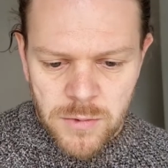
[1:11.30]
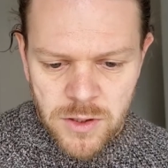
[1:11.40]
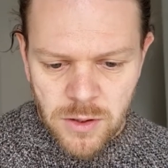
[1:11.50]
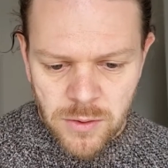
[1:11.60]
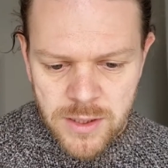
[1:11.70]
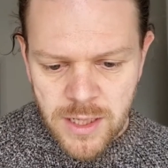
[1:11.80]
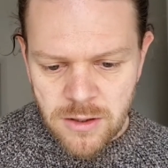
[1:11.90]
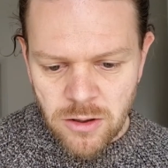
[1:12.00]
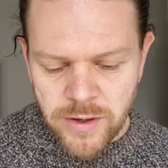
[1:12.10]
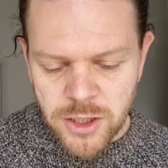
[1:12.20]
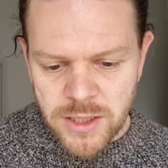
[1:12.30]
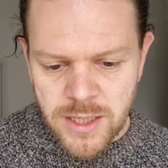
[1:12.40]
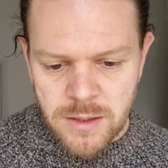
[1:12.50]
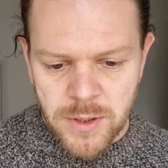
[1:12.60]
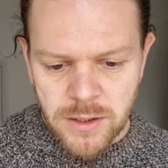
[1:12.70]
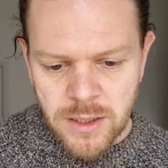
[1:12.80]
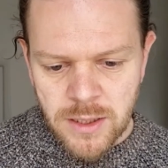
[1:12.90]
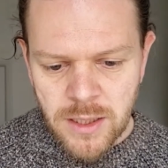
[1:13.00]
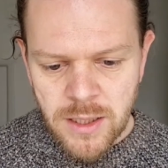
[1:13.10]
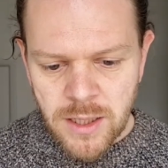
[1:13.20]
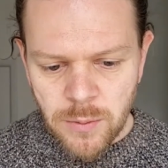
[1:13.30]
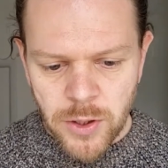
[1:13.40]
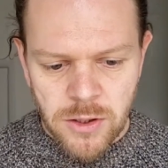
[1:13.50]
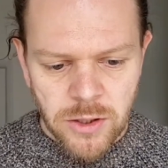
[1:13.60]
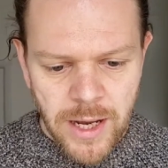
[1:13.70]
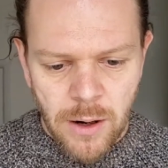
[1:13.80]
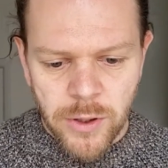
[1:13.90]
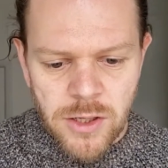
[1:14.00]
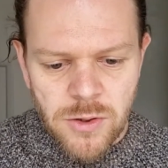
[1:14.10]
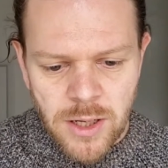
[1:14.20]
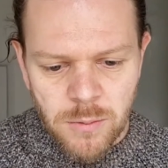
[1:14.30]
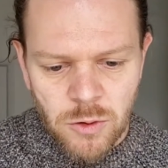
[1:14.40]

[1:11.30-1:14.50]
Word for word: So it takes a lot of energy to heat a building, and we're going to look at how we can do that